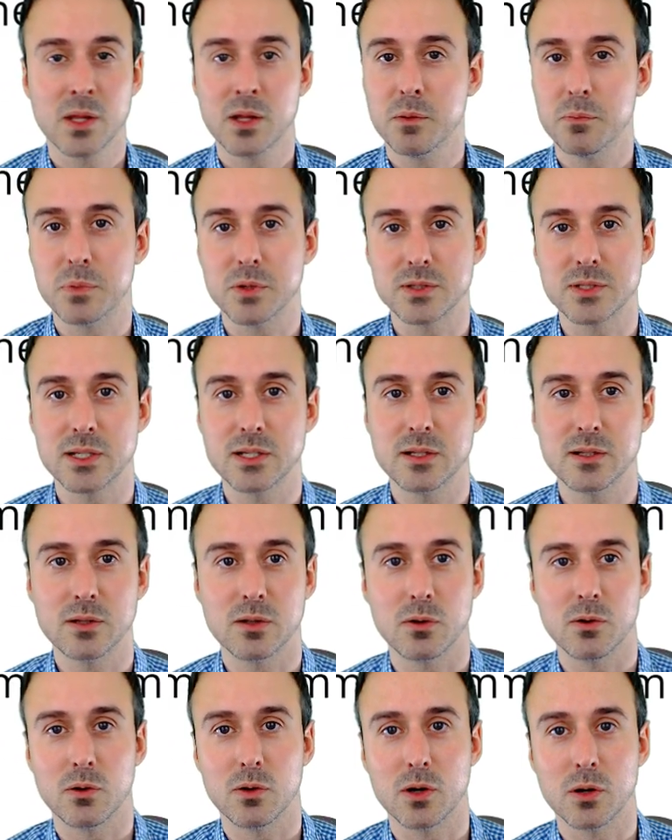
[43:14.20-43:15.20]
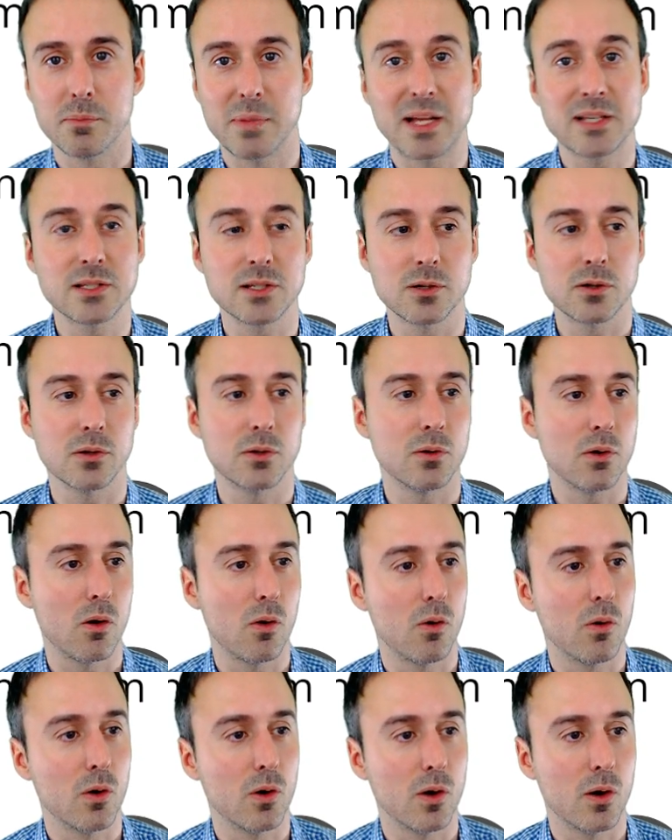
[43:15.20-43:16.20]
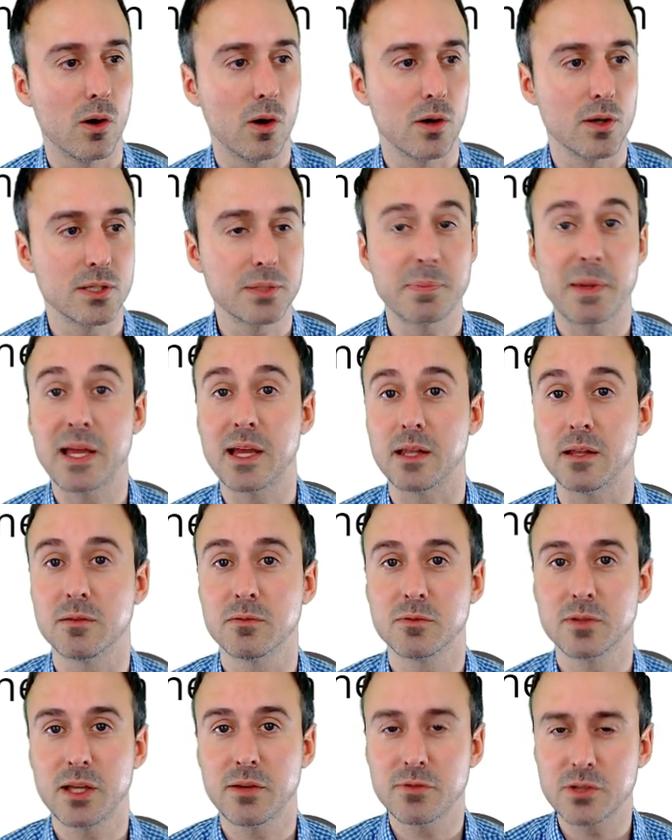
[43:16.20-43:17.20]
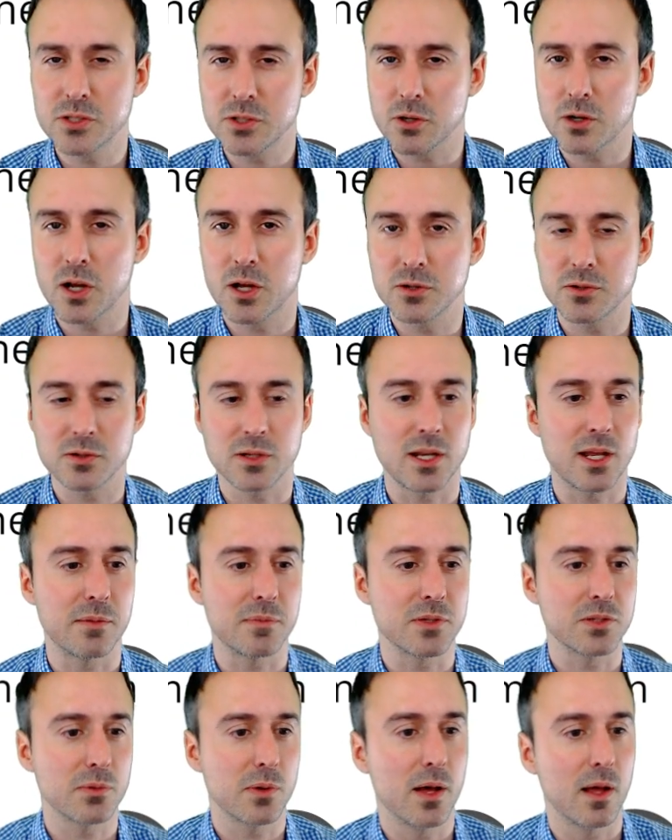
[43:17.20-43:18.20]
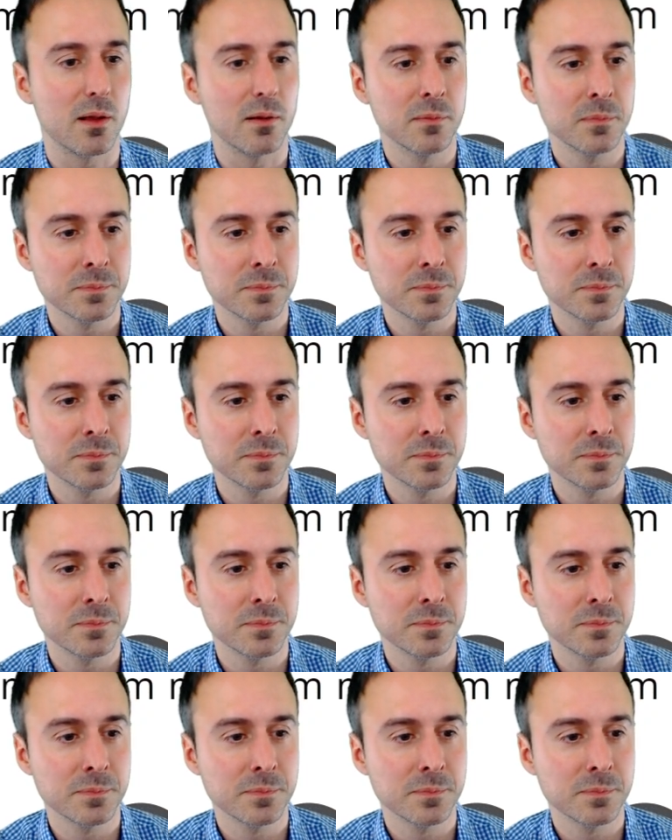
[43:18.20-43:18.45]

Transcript: Brazil or Mexico or Spain, give us your country name as well.